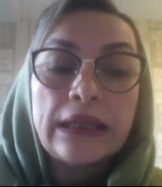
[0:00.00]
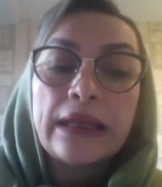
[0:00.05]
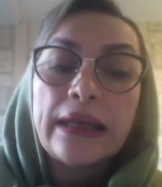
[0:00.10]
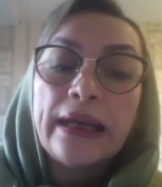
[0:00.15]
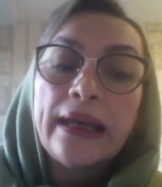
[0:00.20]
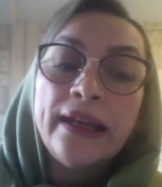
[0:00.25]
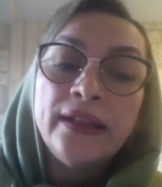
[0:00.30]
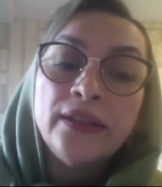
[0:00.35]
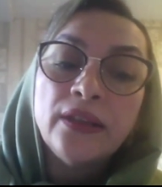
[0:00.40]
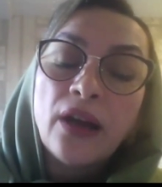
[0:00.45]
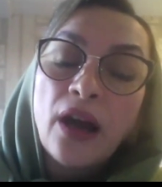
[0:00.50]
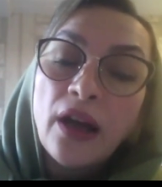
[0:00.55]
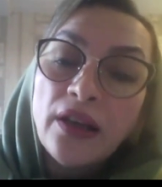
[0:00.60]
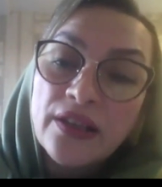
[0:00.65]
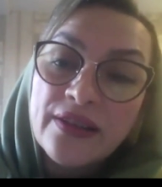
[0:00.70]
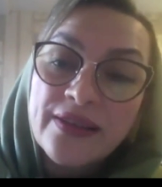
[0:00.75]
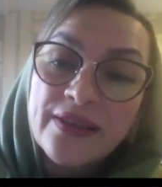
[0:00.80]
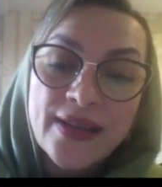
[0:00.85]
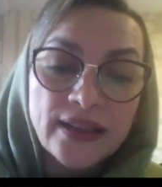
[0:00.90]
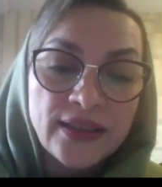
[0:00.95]
And
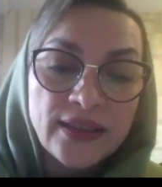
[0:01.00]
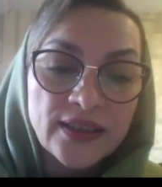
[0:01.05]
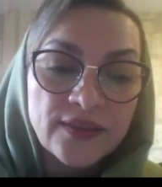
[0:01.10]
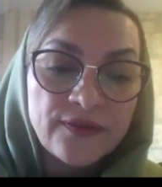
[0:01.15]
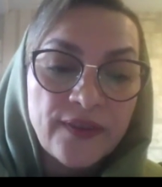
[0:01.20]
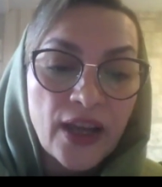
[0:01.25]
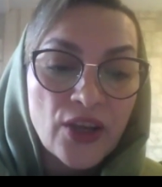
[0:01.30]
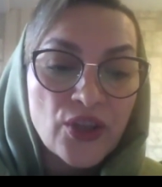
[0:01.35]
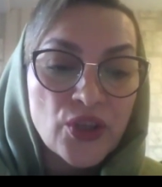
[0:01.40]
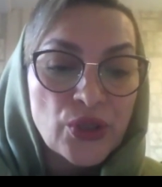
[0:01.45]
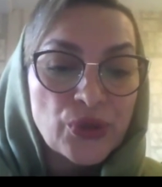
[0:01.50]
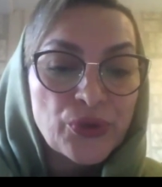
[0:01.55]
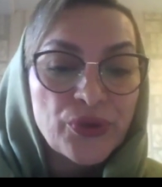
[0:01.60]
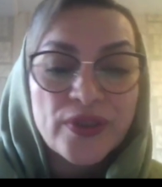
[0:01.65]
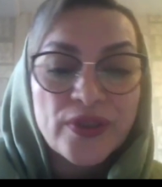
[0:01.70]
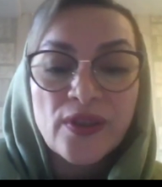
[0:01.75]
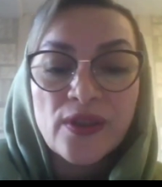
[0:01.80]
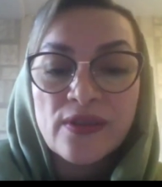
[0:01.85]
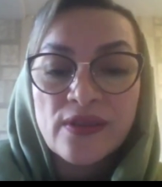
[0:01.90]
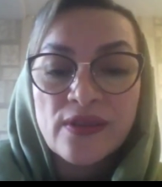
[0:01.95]
higher satisfaction
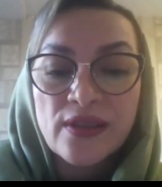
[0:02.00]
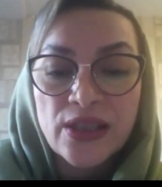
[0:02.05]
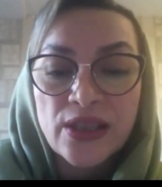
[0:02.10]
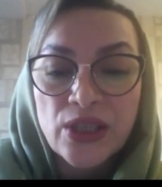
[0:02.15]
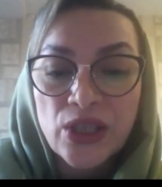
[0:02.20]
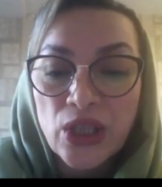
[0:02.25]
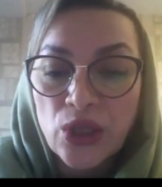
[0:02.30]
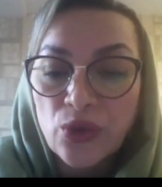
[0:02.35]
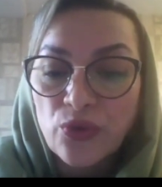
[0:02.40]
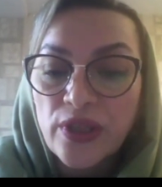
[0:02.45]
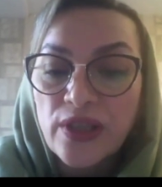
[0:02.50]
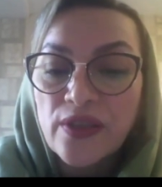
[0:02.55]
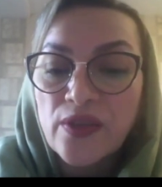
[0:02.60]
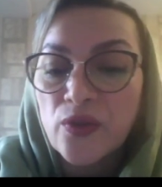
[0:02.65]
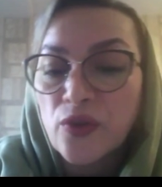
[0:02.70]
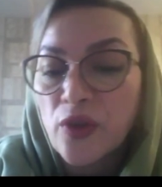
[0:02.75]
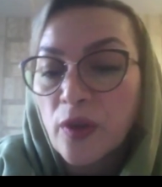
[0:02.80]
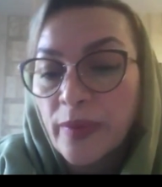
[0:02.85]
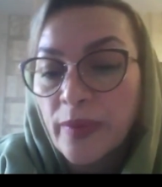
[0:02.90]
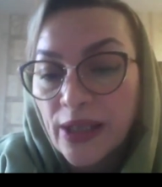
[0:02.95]
results in
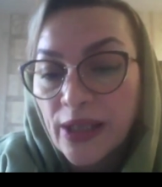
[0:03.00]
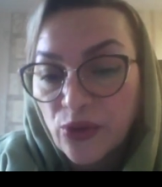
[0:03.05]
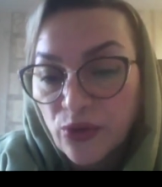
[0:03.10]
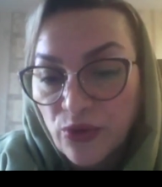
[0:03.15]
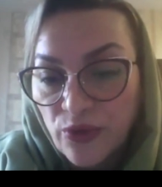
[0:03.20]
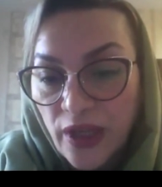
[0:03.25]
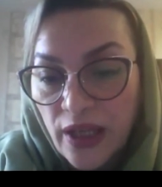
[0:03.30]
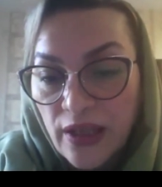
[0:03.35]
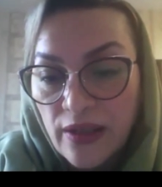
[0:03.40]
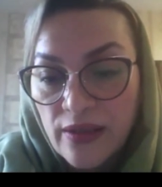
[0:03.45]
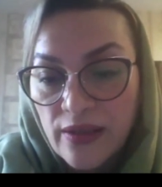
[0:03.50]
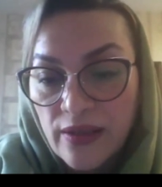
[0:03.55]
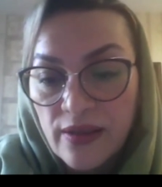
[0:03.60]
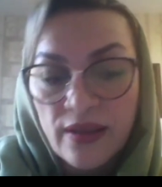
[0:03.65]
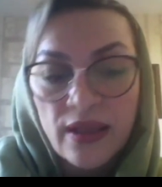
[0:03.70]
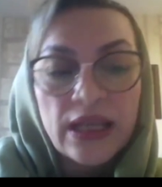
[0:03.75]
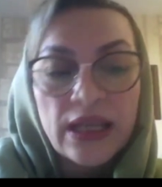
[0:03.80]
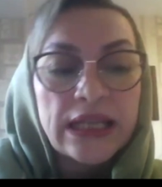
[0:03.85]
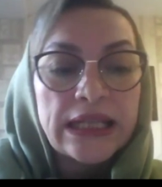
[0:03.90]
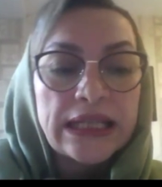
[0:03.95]
decreased dropout rates,
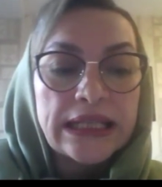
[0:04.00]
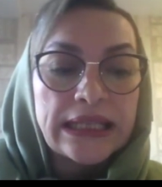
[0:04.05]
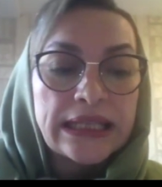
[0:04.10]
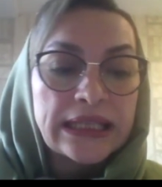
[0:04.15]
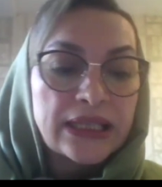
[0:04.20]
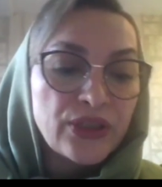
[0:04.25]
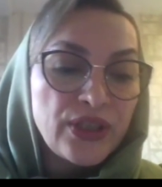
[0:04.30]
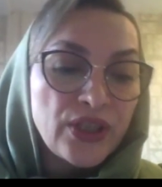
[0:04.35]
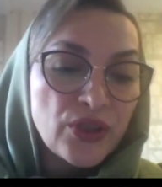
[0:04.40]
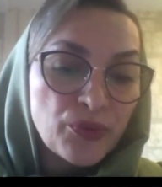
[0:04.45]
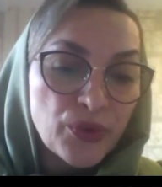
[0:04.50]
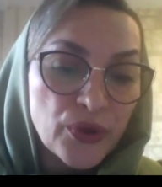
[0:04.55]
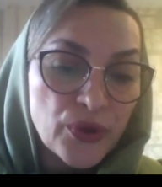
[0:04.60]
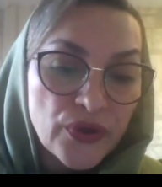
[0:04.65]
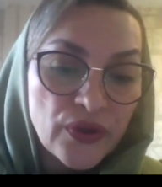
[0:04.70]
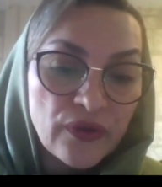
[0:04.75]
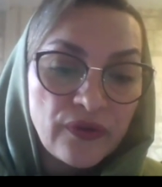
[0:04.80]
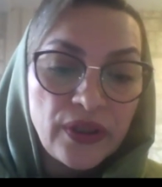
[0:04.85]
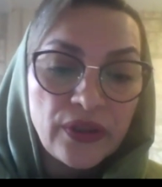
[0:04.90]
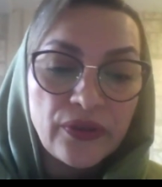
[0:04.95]
increased
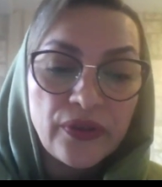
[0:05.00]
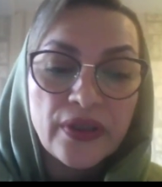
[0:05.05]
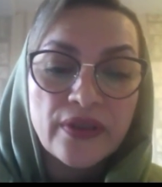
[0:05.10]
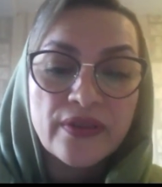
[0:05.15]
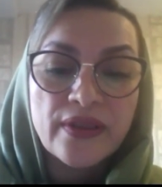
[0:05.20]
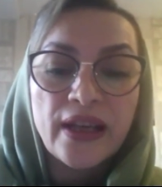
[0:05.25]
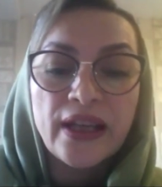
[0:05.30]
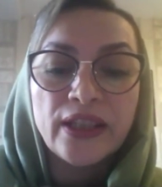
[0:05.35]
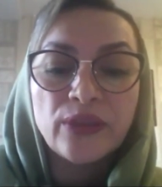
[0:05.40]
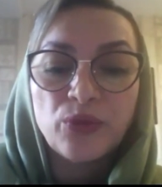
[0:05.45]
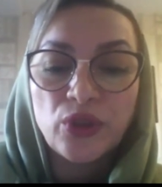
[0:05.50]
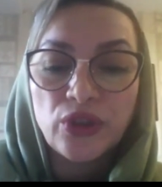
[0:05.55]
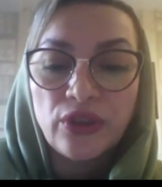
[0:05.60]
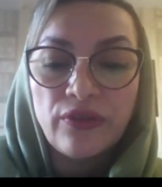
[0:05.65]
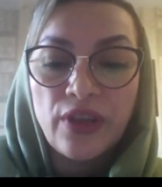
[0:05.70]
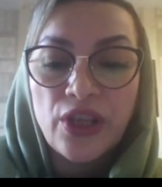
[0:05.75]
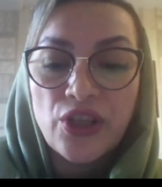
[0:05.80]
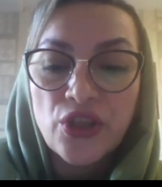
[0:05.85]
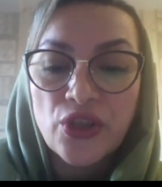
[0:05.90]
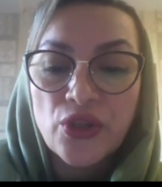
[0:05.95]
perseverance, and
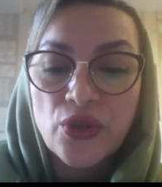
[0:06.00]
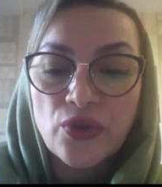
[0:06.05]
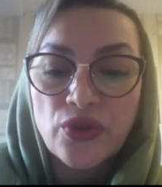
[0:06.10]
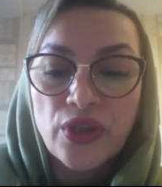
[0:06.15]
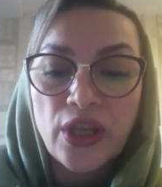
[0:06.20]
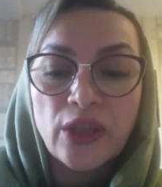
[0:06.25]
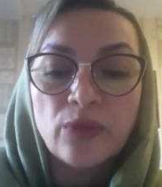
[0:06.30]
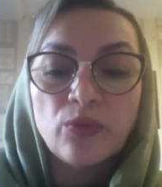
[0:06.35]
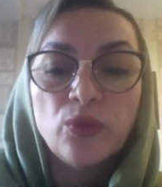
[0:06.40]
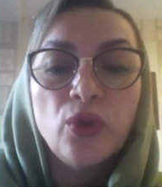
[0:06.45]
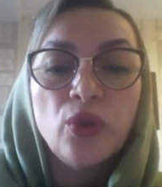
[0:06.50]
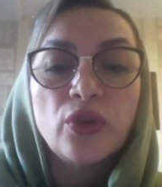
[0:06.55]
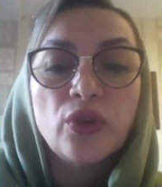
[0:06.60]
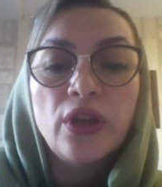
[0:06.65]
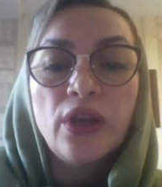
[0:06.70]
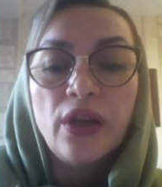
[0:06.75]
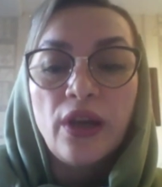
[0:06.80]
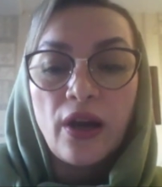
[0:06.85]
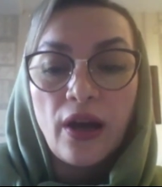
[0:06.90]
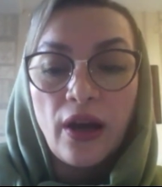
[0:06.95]
motivation to take more
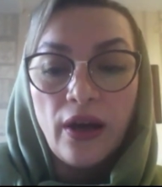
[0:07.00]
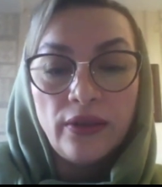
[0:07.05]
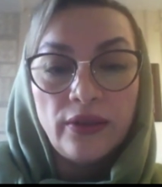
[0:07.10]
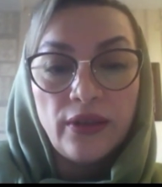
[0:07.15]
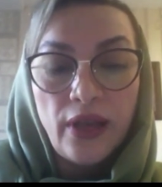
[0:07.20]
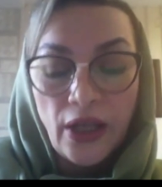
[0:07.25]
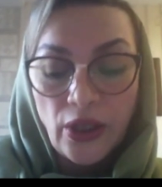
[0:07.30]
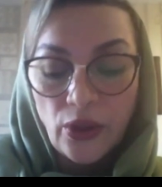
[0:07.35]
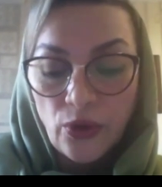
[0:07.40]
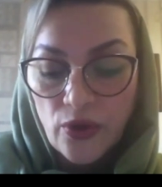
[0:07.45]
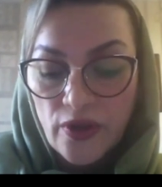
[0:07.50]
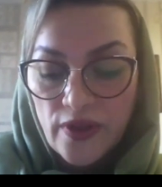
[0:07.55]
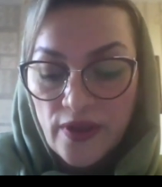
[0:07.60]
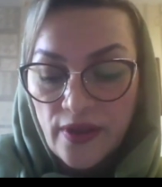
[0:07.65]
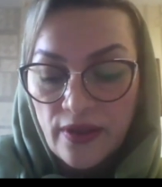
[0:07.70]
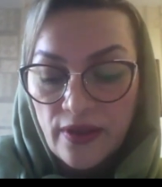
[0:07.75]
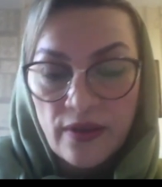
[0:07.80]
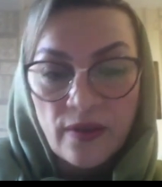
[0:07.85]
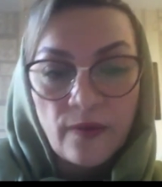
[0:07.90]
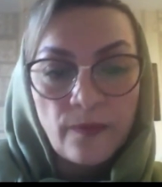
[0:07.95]
online
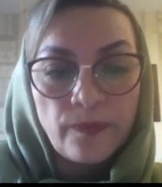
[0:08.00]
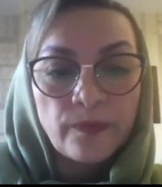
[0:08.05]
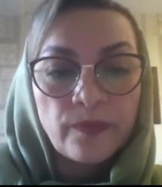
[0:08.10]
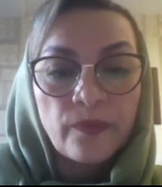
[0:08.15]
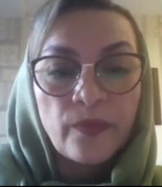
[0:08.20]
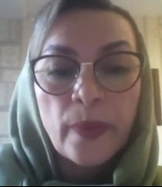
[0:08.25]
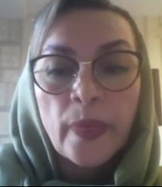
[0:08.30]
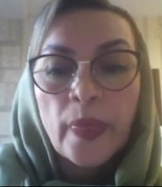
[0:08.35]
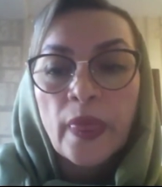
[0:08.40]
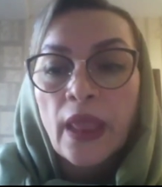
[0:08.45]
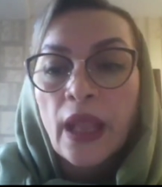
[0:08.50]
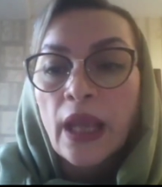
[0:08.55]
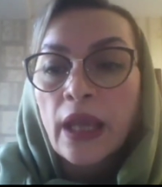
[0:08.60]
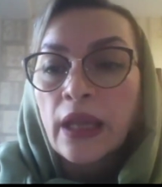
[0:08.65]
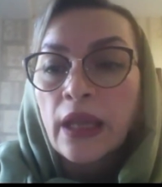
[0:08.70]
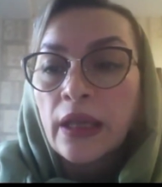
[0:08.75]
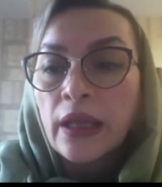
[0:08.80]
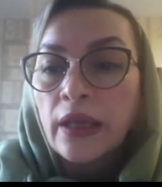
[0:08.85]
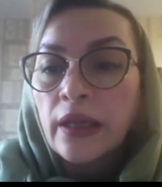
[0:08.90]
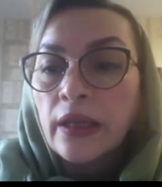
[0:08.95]
courses.
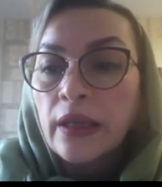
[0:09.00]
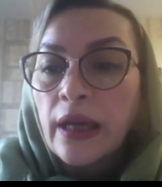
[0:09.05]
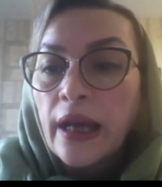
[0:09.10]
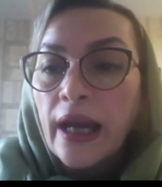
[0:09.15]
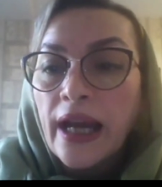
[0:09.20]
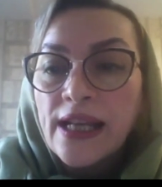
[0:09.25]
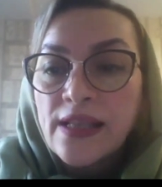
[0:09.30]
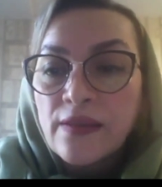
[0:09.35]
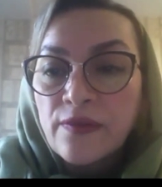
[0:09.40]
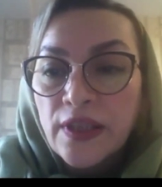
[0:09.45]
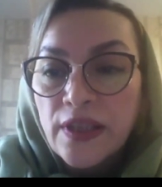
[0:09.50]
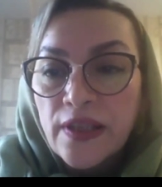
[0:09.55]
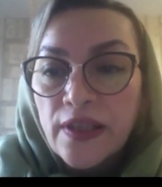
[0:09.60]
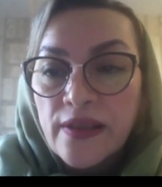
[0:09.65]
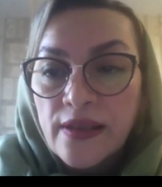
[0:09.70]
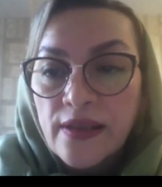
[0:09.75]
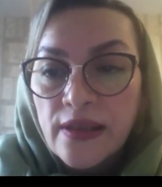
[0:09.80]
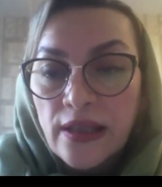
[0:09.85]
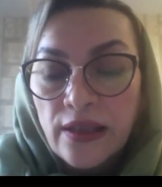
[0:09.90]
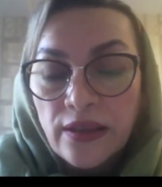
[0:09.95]
As we can
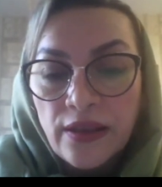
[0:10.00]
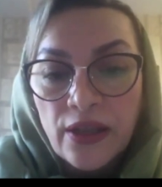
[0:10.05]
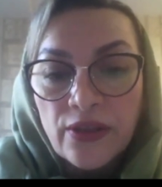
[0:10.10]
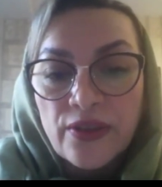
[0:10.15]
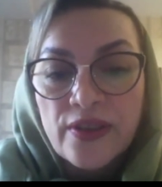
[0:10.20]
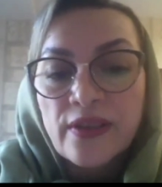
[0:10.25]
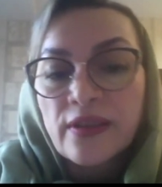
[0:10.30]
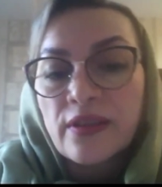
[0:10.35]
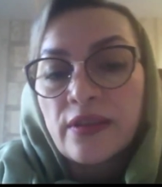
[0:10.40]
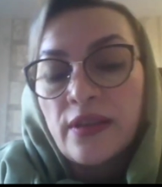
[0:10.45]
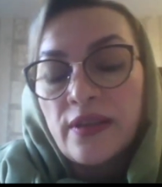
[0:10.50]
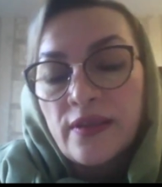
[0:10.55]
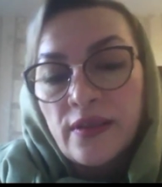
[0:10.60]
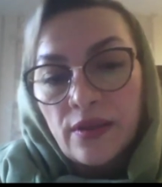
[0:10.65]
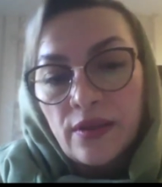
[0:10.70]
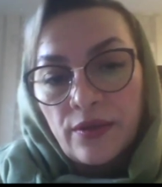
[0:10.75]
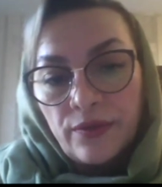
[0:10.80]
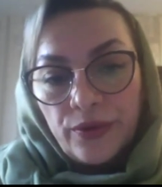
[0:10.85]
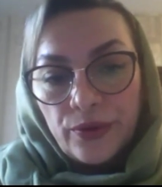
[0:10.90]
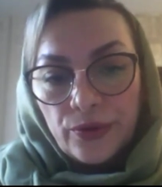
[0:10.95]
see, there is
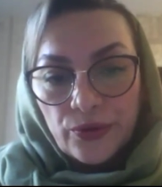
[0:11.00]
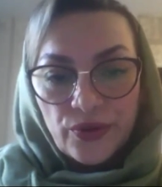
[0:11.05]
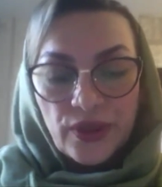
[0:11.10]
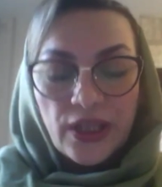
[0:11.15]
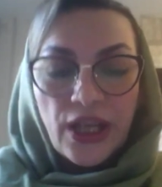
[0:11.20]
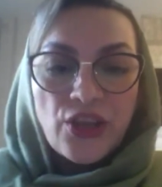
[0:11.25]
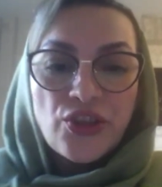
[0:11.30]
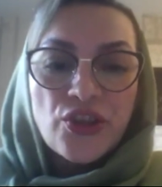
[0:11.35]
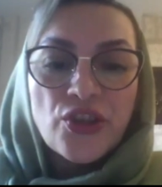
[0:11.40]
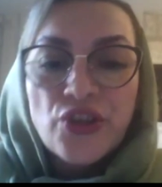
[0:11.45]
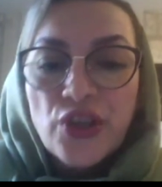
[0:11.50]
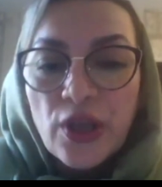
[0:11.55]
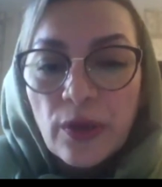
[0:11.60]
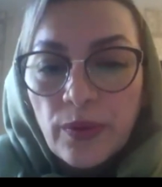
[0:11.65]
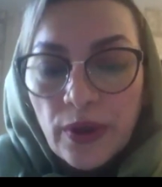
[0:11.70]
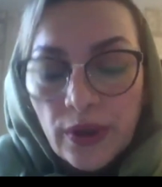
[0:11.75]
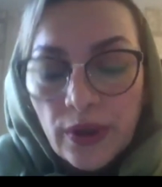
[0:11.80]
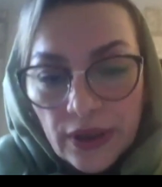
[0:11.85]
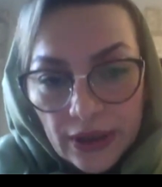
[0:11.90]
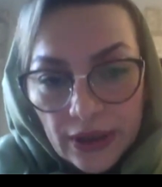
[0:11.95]
this relationship,